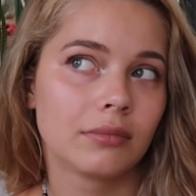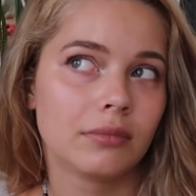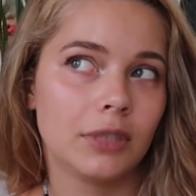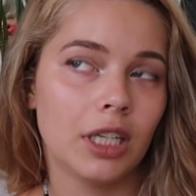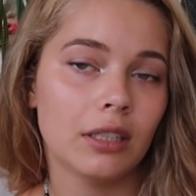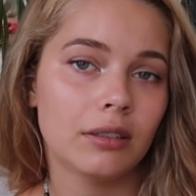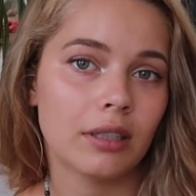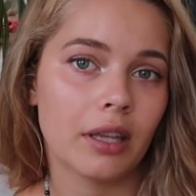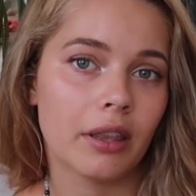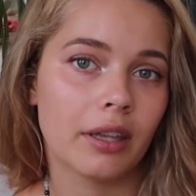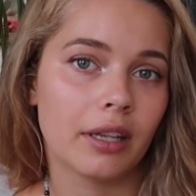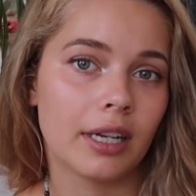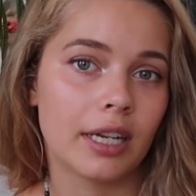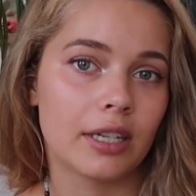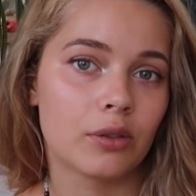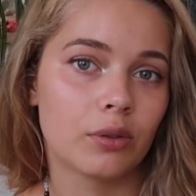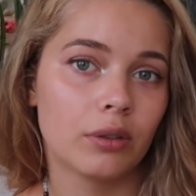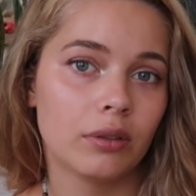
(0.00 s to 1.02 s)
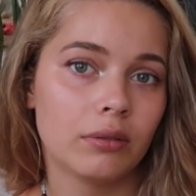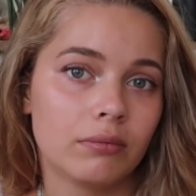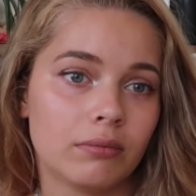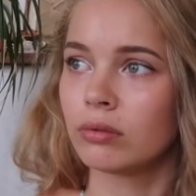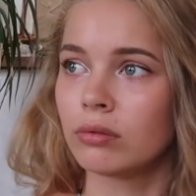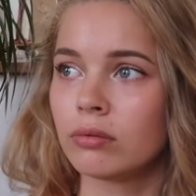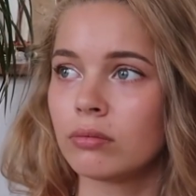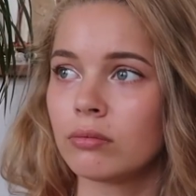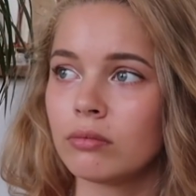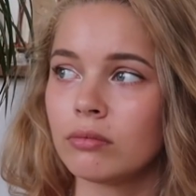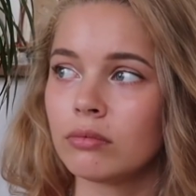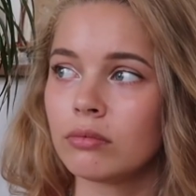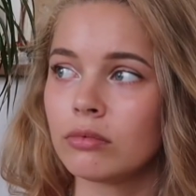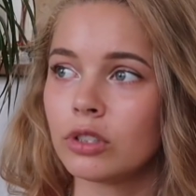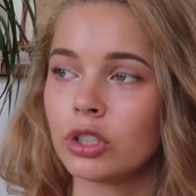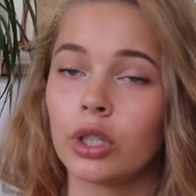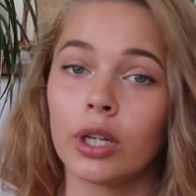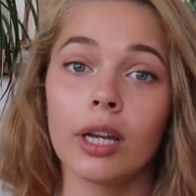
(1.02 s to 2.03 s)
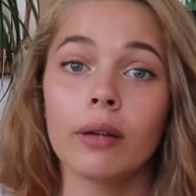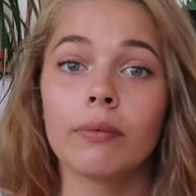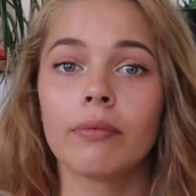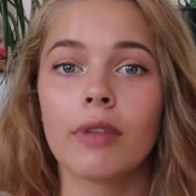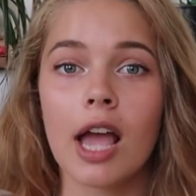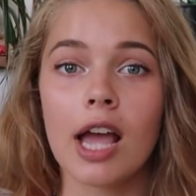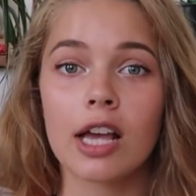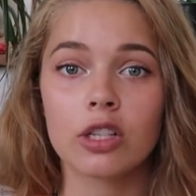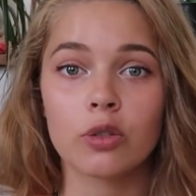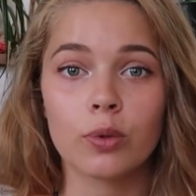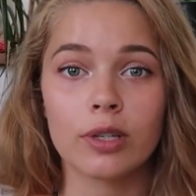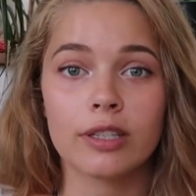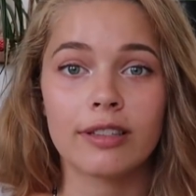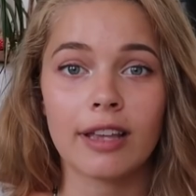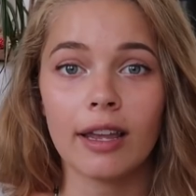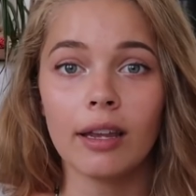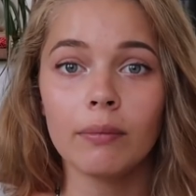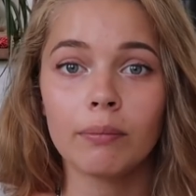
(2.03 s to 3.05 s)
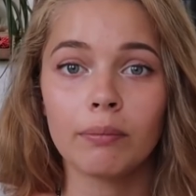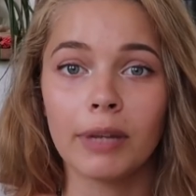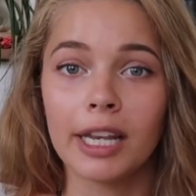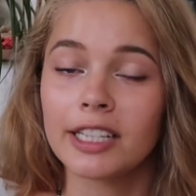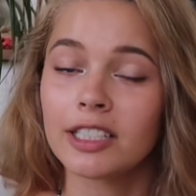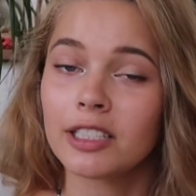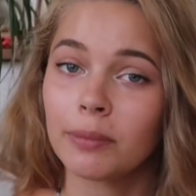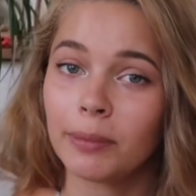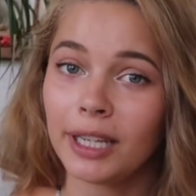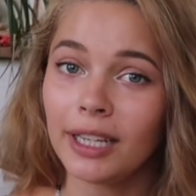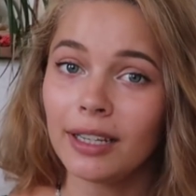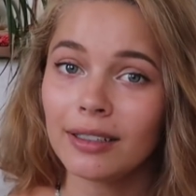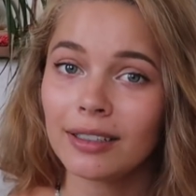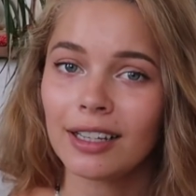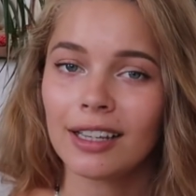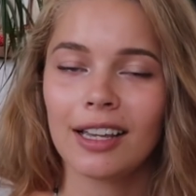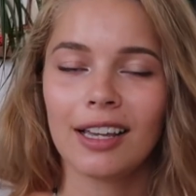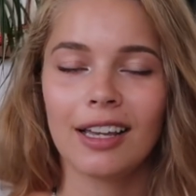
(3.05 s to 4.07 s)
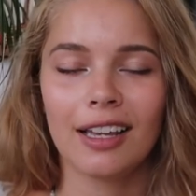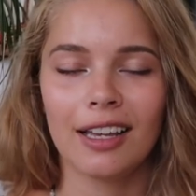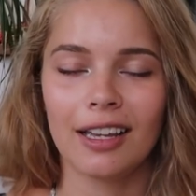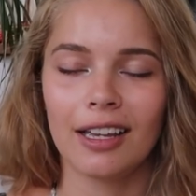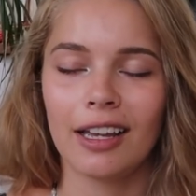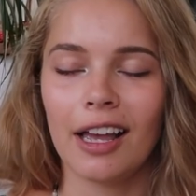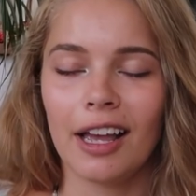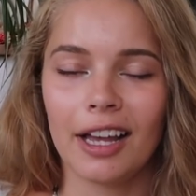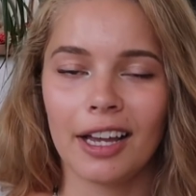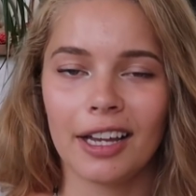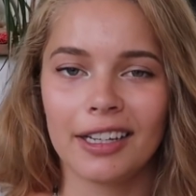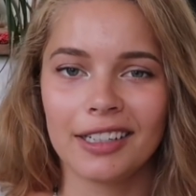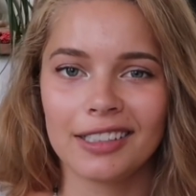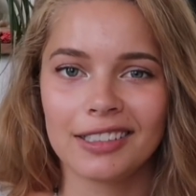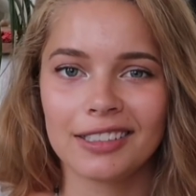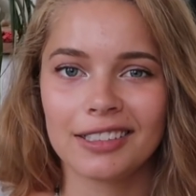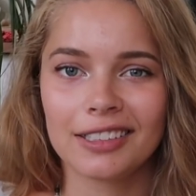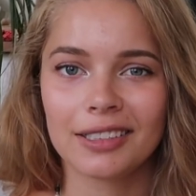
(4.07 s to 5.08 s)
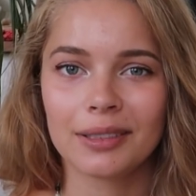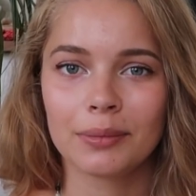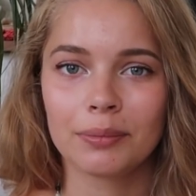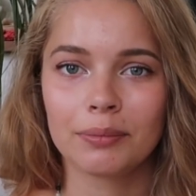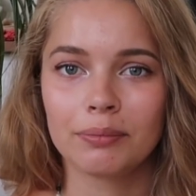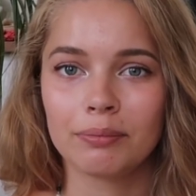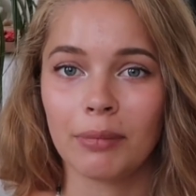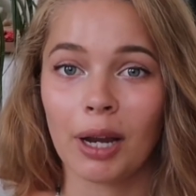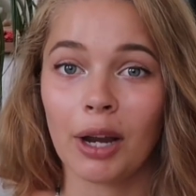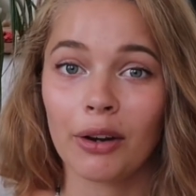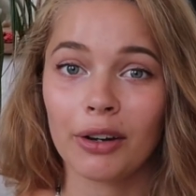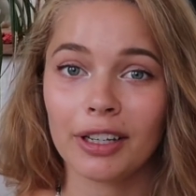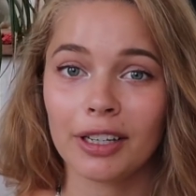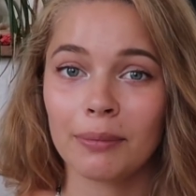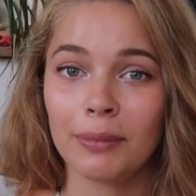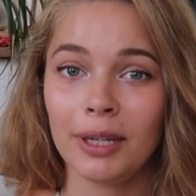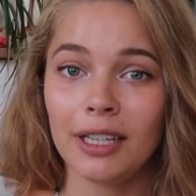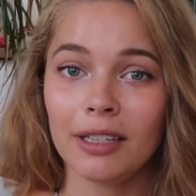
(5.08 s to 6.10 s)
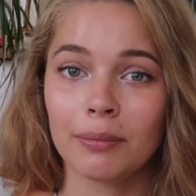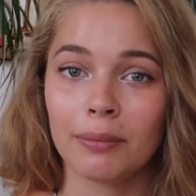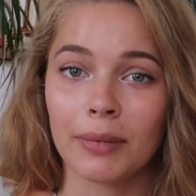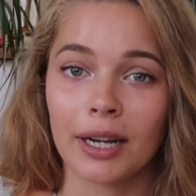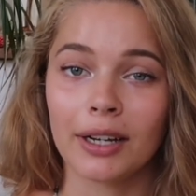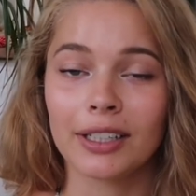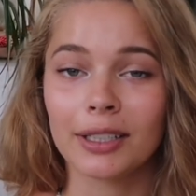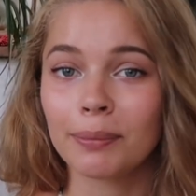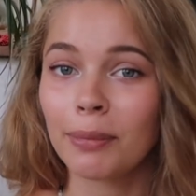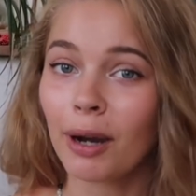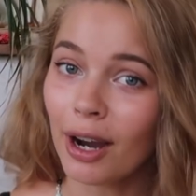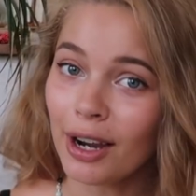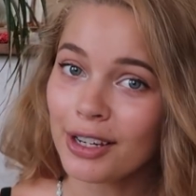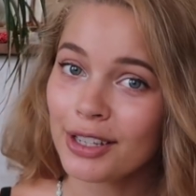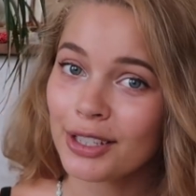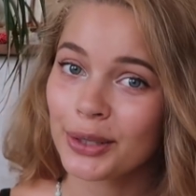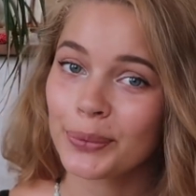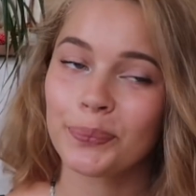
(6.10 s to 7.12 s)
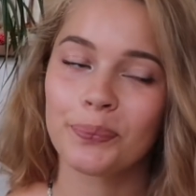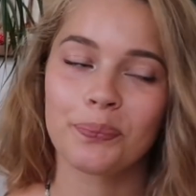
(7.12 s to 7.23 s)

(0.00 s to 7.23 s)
Yes, I think that's all. So yeah, as we say, blessed be, and merry you meet, merry you part.